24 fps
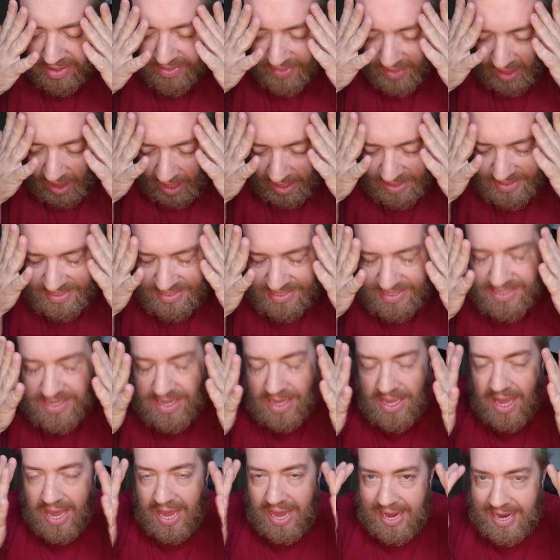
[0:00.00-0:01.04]
thoughts
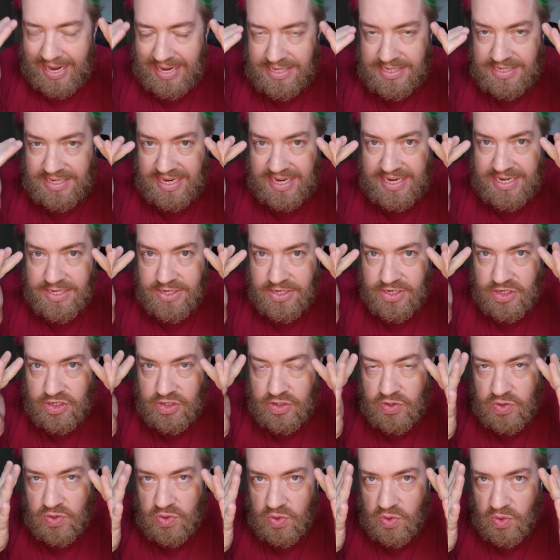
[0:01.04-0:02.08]
and
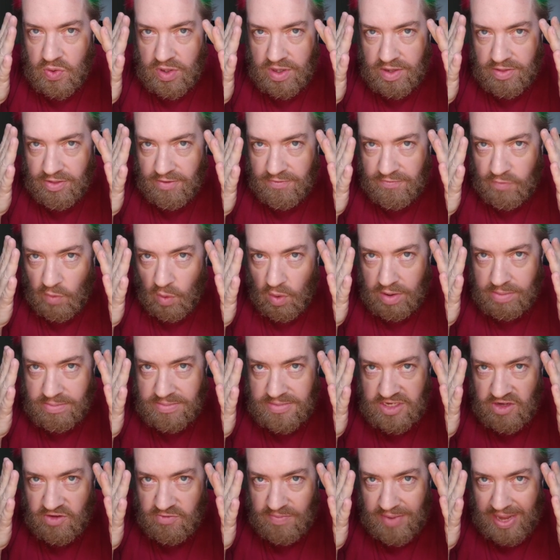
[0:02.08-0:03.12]
into the
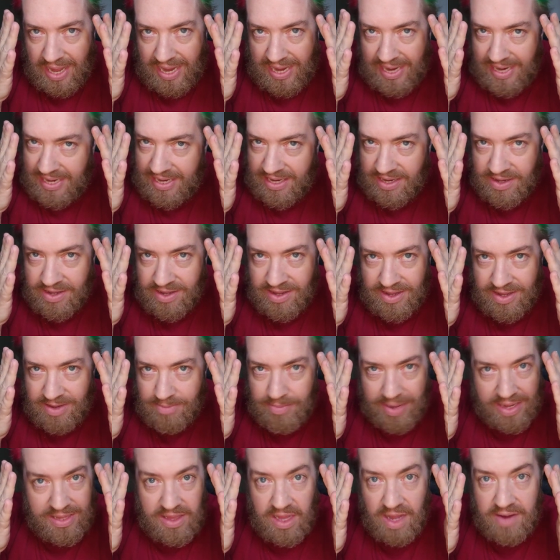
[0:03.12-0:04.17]
forms of my
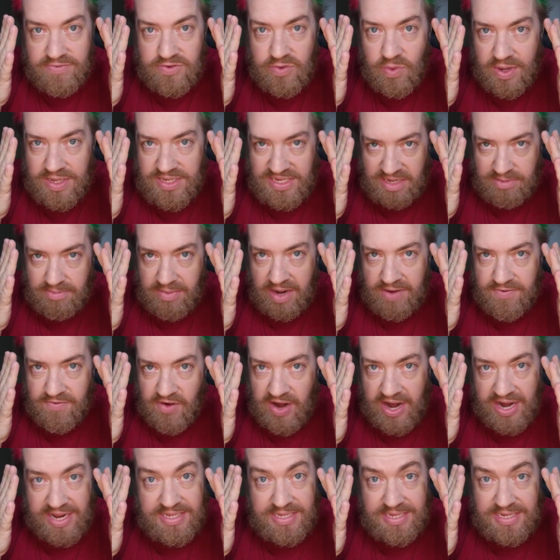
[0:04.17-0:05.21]
loved ones and my
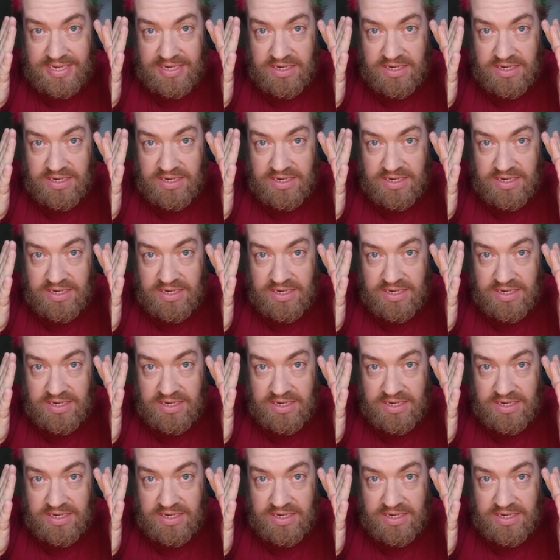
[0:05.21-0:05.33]
friends,